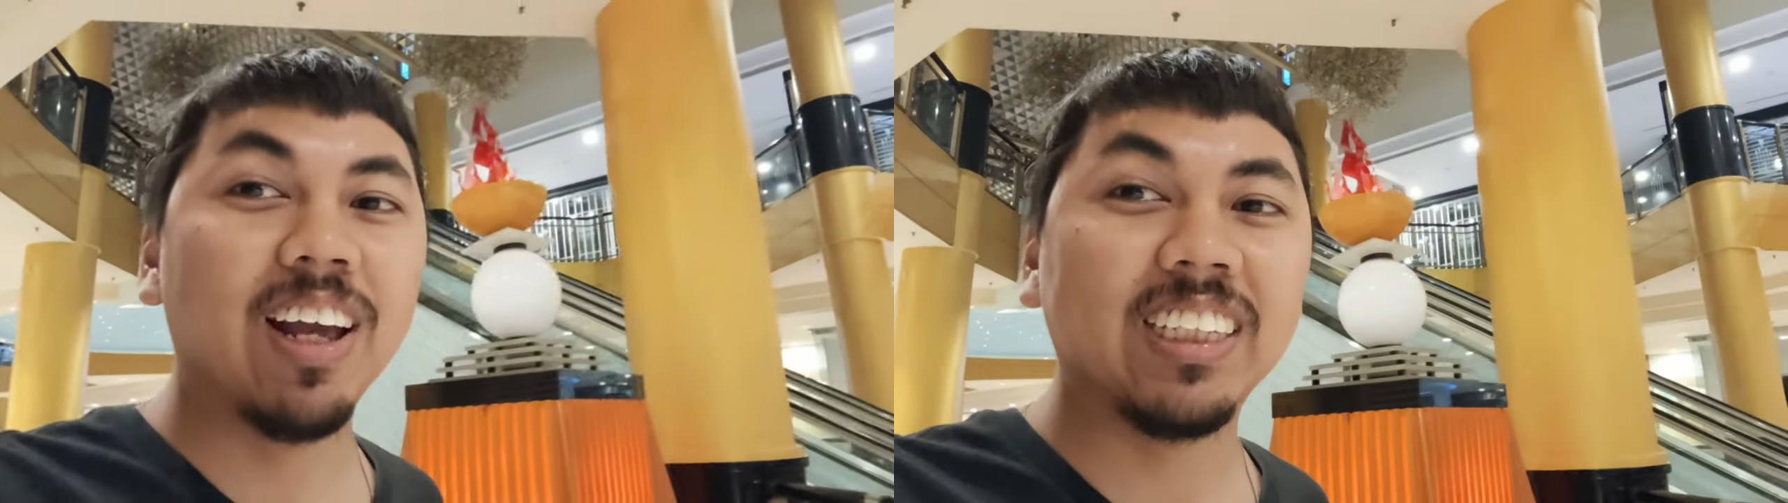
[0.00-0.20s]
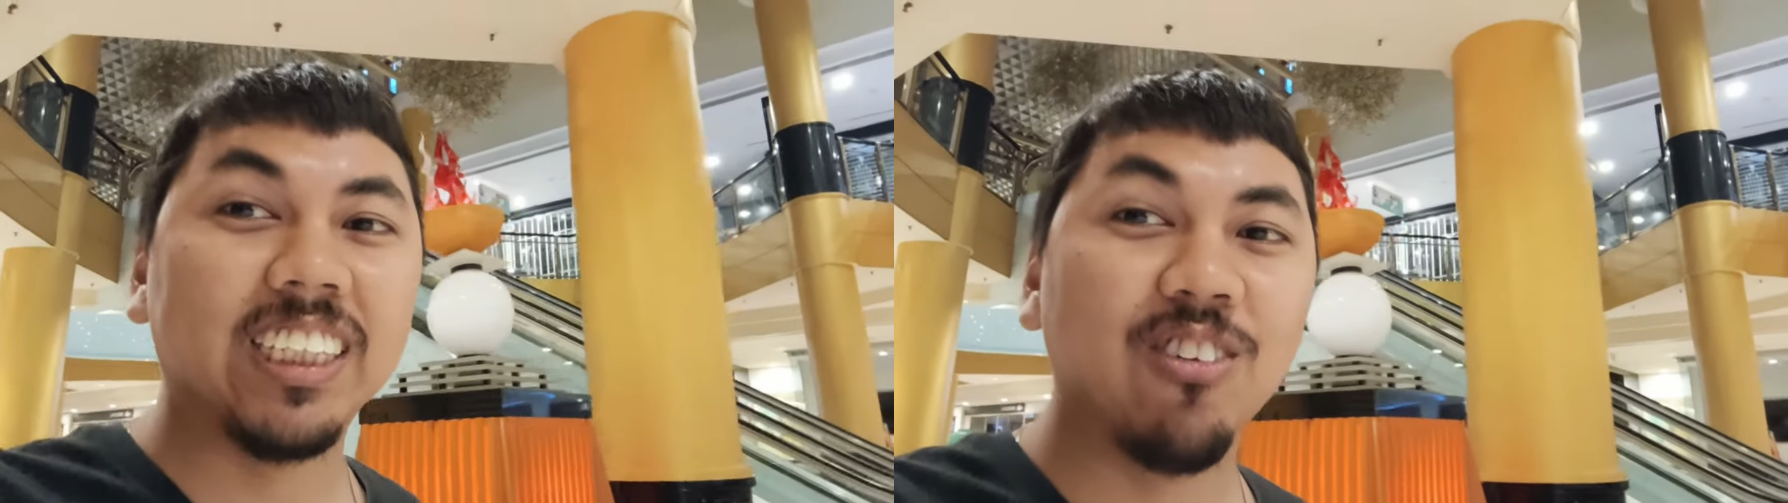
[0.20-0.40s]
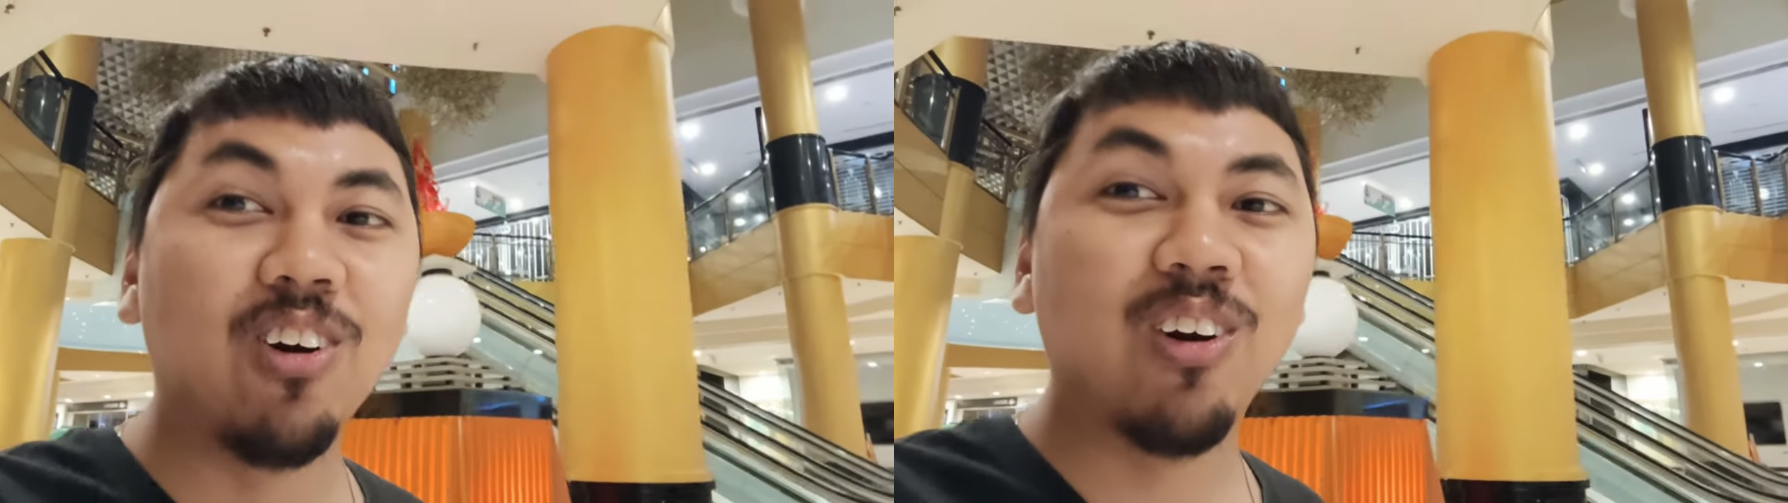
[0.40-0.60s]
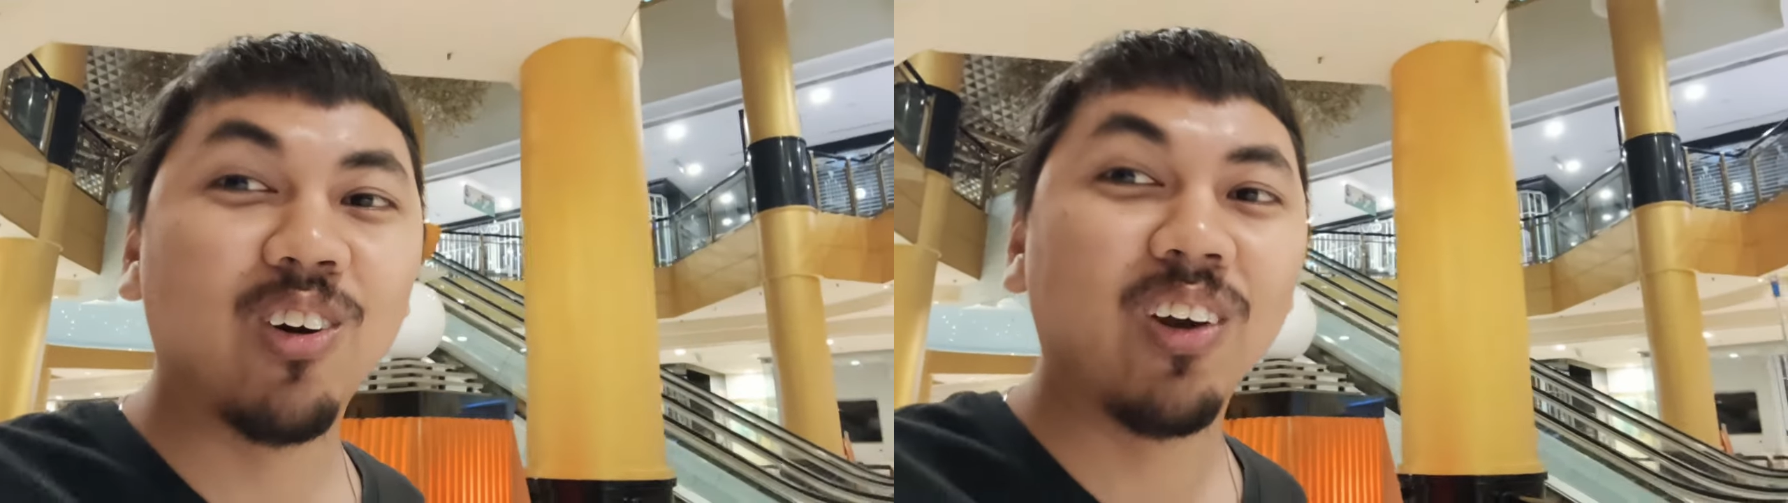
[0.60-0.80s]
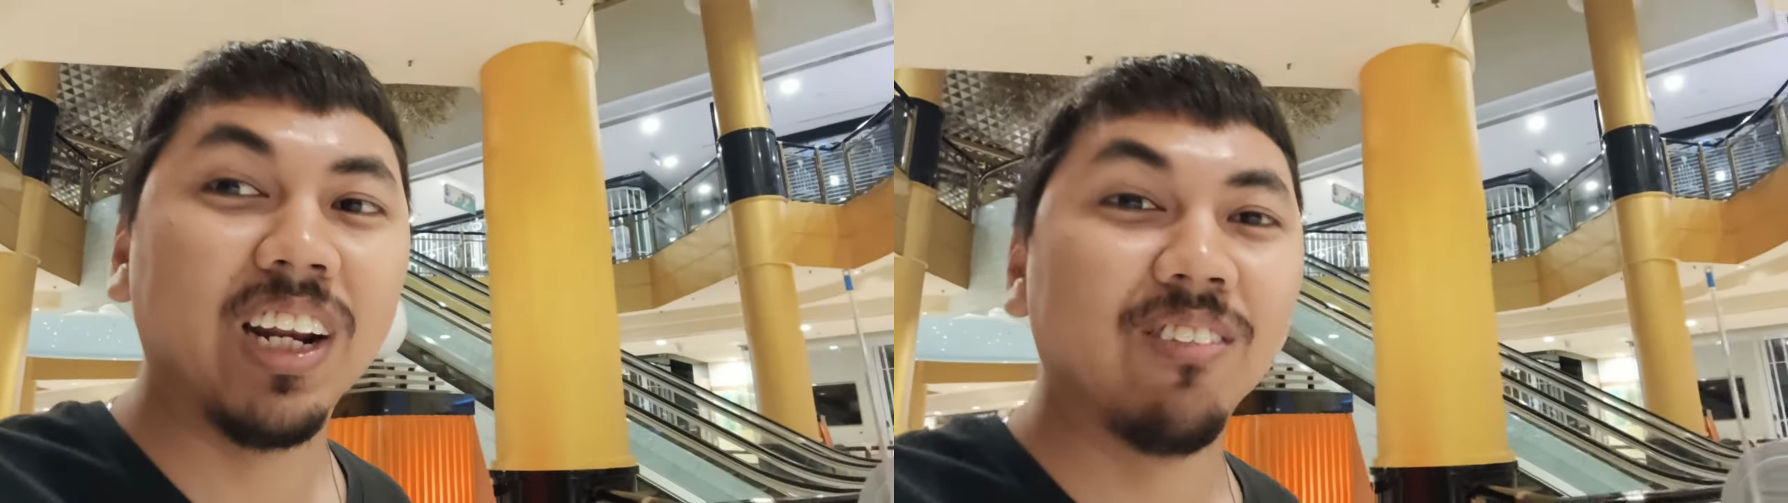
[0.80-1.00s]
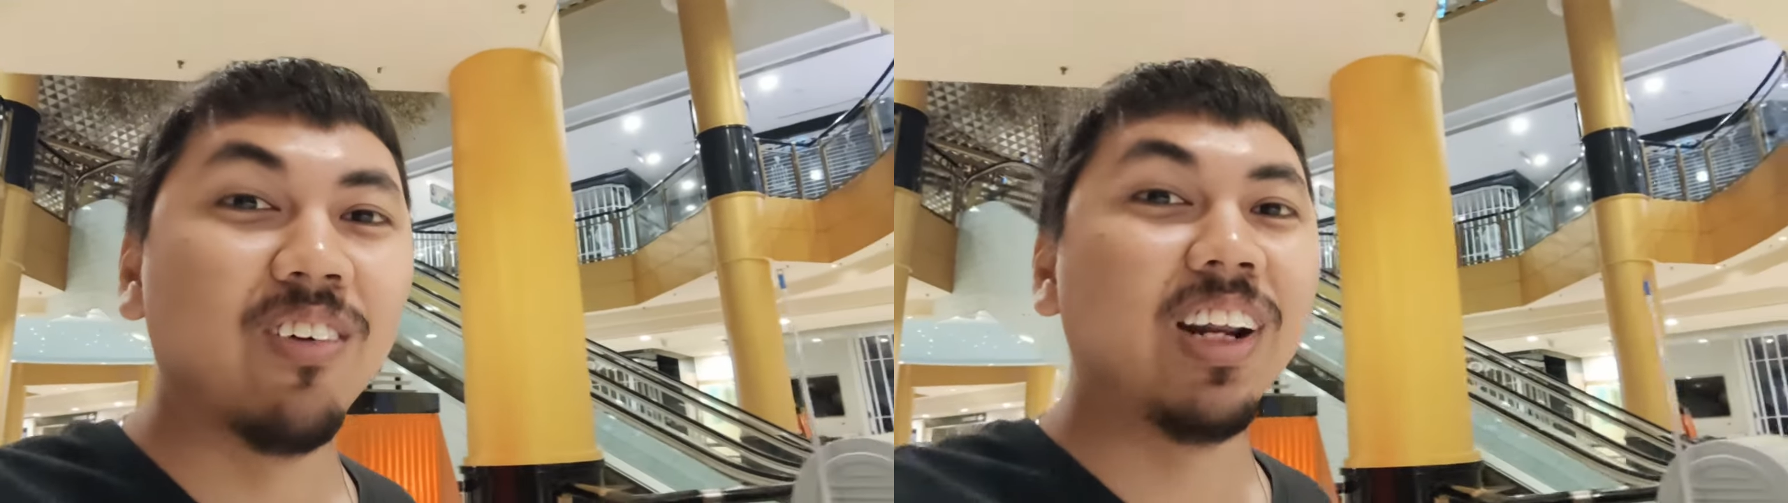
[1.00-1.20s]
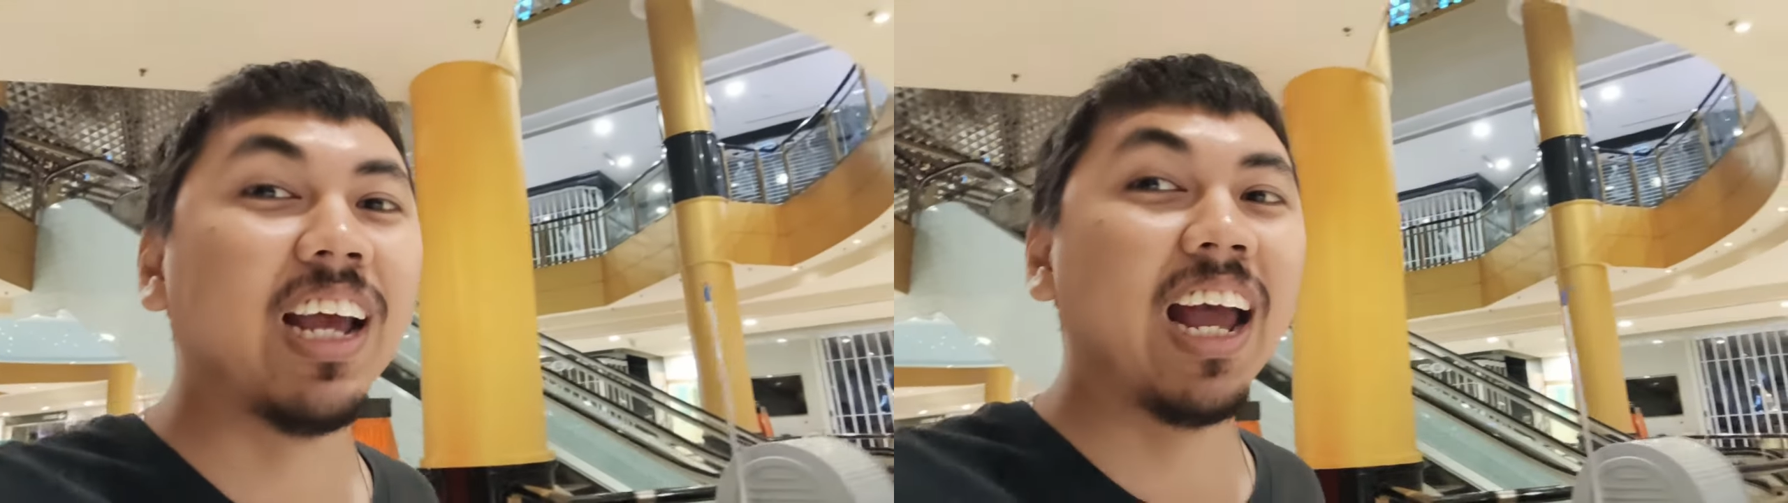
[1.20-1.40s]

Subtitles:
at 7 o'clock in the morning,